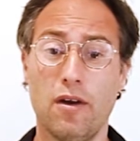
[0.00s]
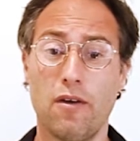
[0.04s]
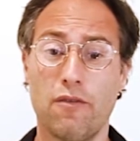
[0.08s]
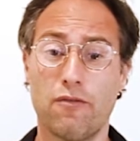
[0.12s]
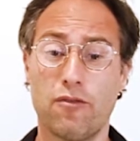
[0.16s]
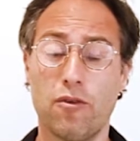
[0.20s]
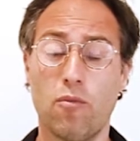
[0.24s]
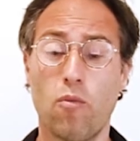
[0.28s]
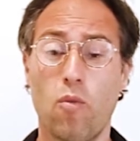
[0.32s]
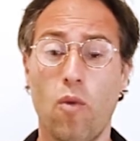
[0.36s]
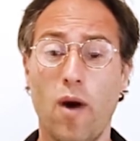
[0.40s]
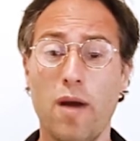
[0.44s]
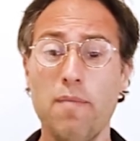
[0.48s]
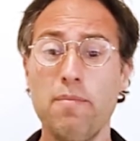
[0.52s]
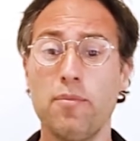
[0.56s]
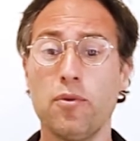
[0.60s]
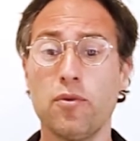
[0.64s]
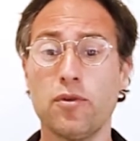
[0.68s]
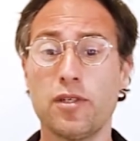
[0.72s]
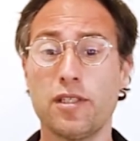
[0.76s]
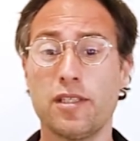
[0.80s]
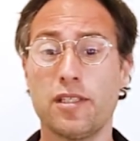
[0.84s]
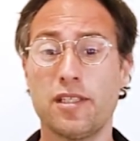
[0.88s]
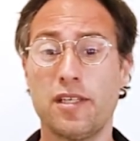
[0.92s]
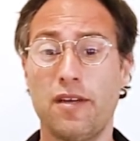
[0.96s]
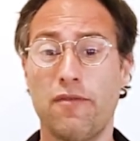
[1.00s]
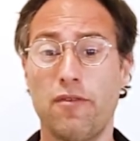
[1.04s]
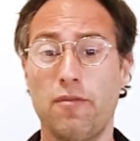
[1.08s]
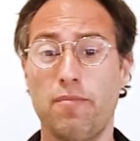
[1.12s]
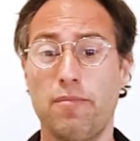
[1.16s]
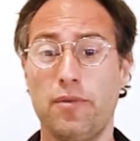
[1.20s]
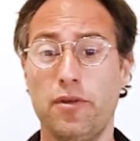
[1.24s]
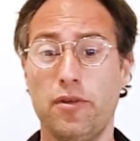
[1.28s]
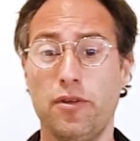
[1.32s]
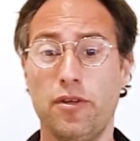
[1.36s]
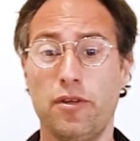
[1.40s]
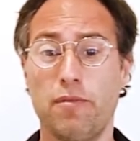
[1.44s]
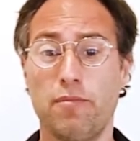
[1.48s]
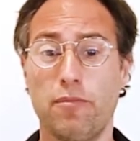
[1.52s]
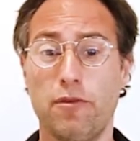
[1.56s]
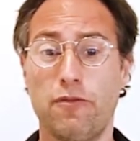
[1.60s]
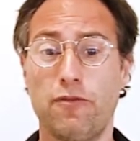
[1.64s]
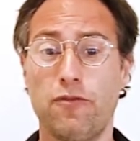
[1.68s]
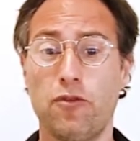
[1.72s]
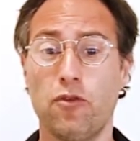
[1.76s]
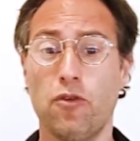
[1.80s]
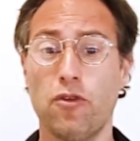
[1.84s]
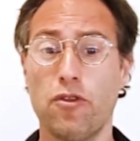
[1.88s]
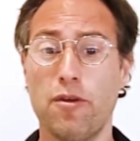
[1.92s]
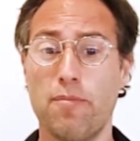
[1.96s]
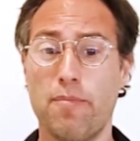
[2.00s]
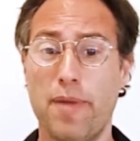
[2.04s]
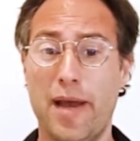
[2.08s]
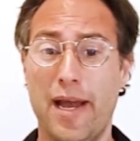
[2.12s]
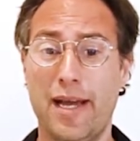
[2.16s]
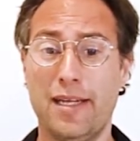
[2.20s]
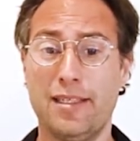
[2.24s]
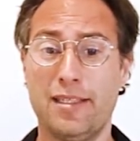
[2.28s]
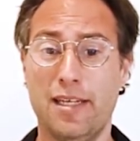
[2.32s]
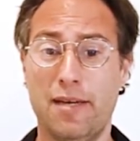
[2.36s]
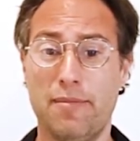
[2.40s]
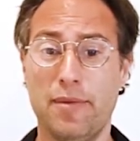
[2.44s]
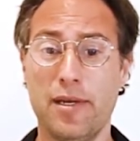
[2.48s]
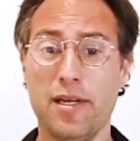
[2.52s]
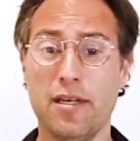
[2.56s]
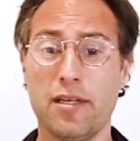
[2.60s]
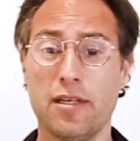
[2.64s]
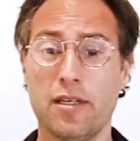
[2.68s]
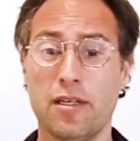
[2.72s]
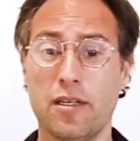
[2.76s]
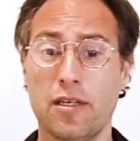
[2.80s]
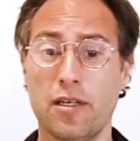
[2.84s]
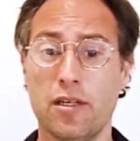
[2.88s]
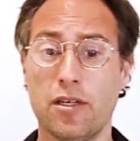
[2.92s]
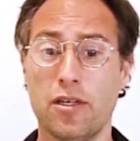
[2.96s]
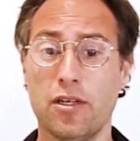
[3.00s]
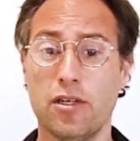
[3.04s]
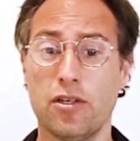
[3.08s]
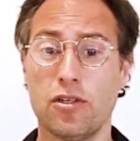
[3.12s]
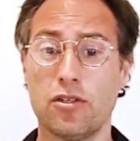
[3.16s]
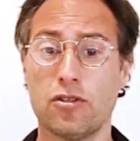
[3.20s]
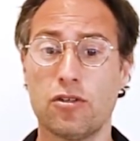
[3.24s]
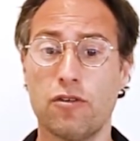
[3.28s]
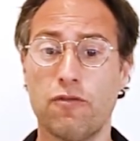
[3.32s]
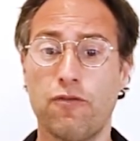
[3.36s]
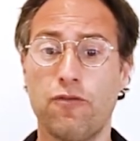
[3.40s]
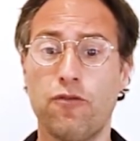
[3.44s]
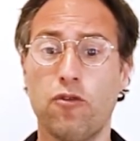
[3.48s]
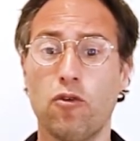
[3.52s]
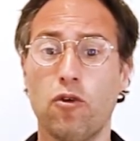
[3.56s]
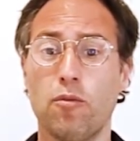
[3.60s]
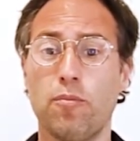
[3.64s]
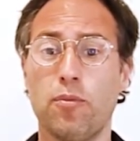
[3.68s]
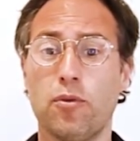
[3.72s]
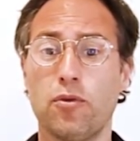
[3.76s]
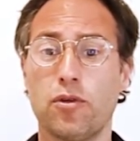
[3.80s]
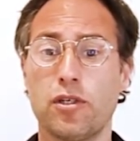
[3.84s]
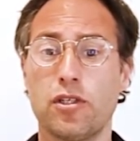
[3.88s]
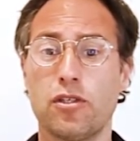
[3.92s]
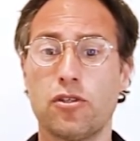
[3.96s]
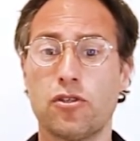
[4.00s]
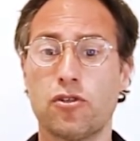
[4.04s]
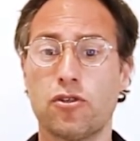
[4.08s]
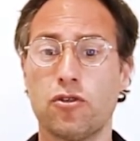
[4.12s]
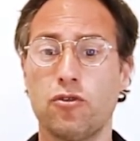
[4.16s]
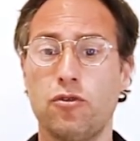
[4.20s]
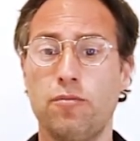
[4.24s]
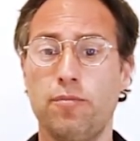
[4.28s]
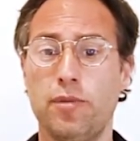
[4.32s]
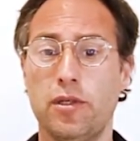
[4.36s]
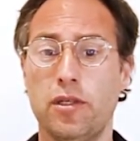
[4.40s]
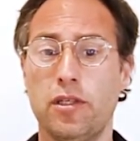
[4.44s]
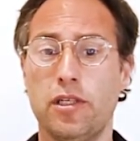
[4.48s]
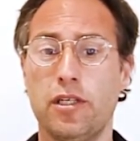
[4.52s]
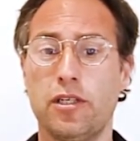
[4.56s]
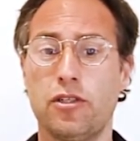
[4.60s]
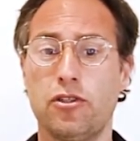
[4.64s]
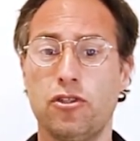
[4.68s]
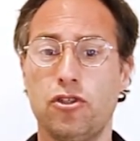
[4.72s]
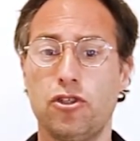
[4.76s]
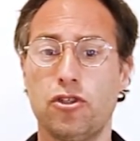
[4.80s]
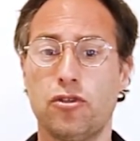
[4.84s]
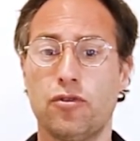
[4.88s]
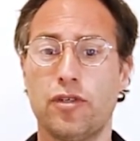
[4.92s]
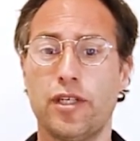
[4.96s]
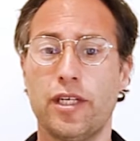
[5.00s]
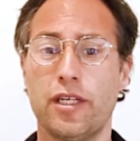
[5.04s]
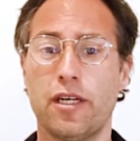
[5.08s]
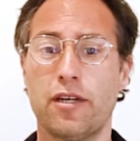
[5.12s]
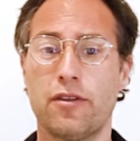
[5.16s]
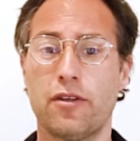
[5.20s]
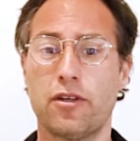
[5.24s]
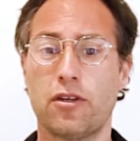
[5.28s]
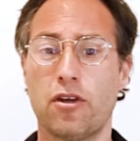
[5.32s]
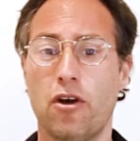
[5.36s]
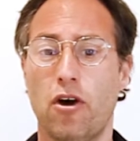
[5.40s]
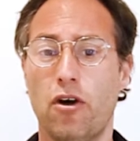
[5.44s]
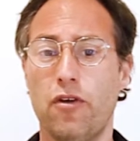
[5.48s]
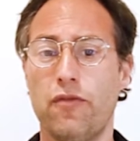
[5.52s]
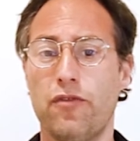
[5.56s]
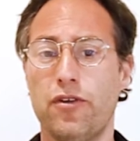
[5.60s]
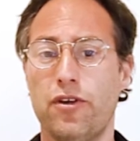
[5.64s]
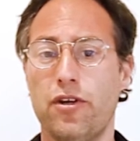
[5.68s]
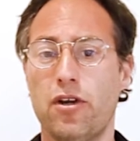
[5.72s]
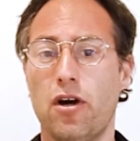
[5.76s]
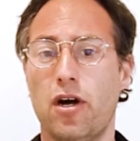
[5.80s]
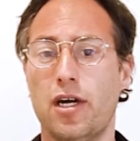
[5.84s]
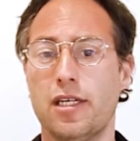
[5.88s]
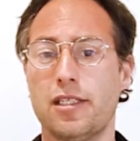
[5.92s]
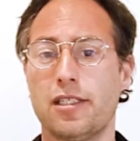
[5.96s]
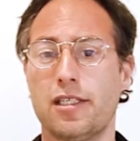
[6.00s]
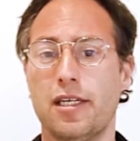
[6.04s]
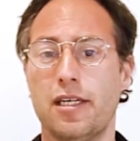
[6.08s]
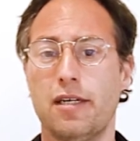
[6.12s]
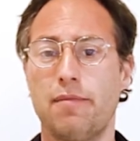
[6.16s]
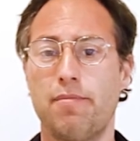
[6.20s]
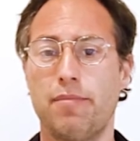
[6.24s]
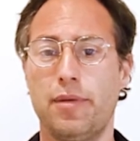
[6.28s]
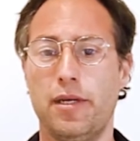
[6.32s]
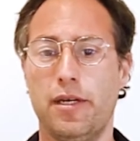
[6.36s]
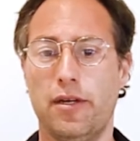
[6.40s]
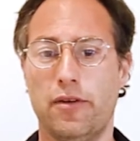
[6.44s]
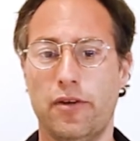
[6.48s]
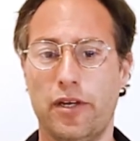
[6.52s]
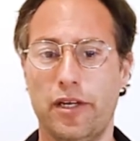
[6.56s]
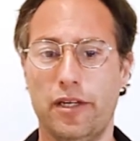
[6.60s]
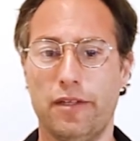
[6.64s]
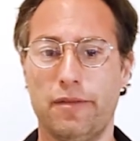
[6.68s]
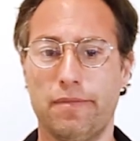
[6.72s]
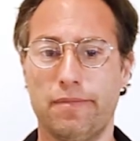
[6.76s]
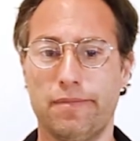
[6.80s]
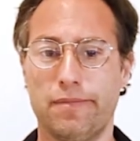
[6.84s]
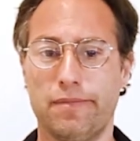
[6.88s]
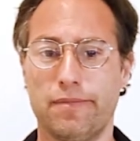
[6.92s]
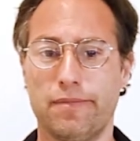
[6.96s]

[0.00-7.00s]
from 1.7 billion before the pandemic to 4.2 billion during the COVID-19 period.